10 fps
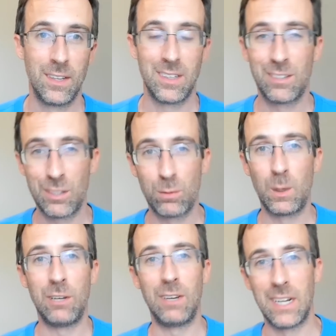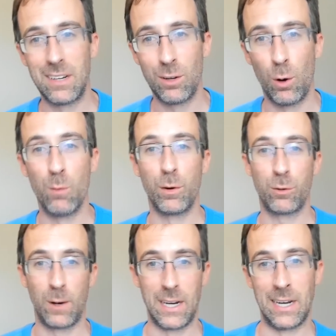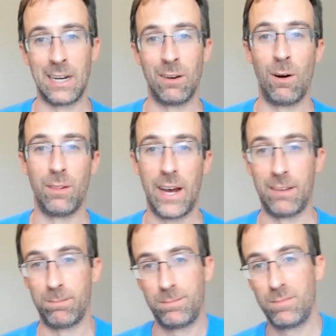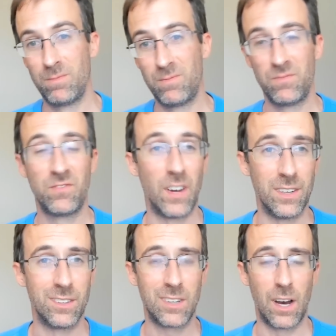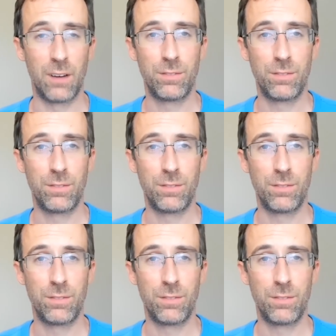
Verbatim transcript: This is when you get into overtraining and all that fun stuff.